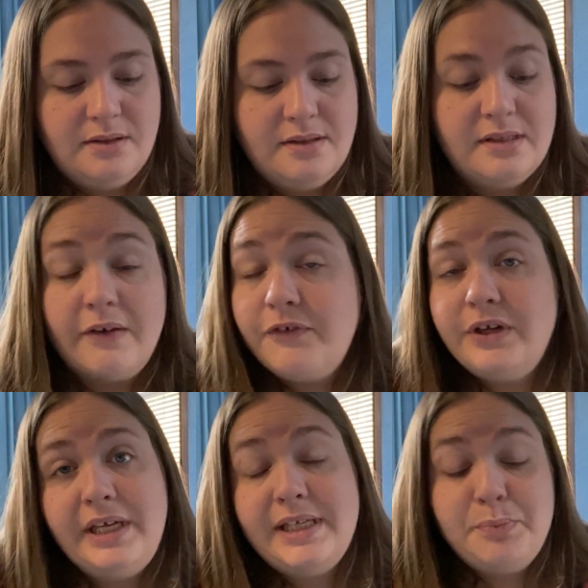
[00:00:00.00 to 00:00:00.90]

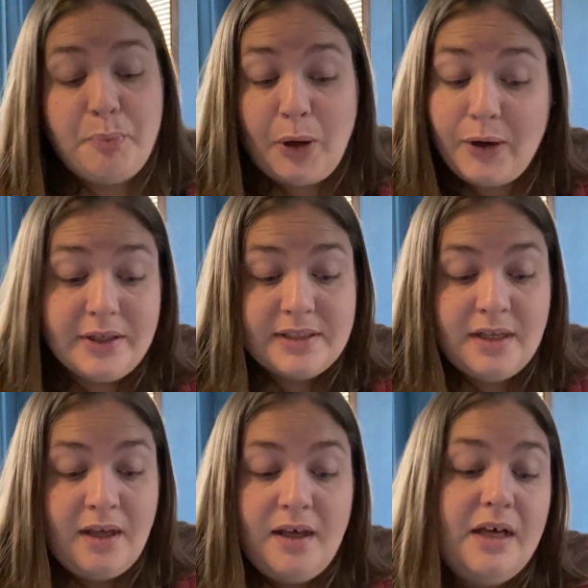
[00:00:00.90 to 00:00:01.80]
Suffering is part
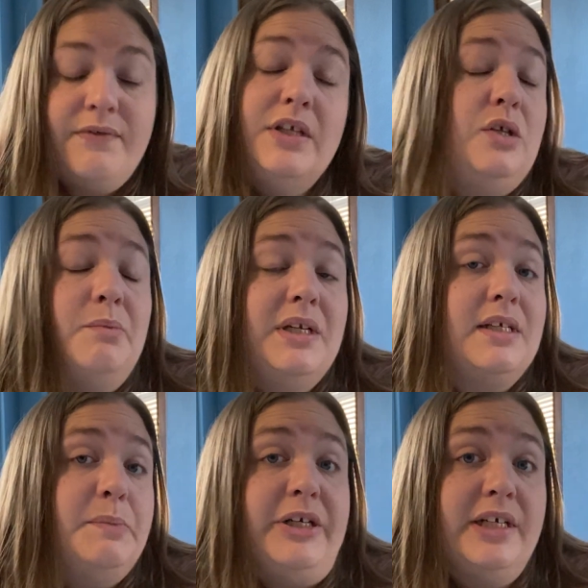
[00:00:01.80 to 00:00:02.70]
of the human
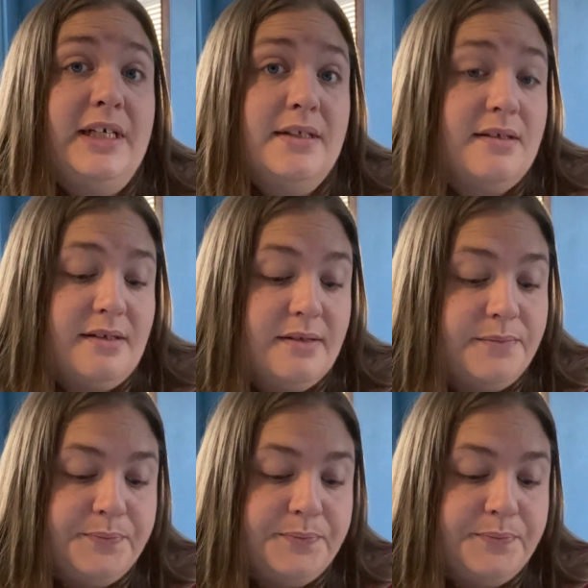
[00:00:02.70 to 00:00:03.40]
experience.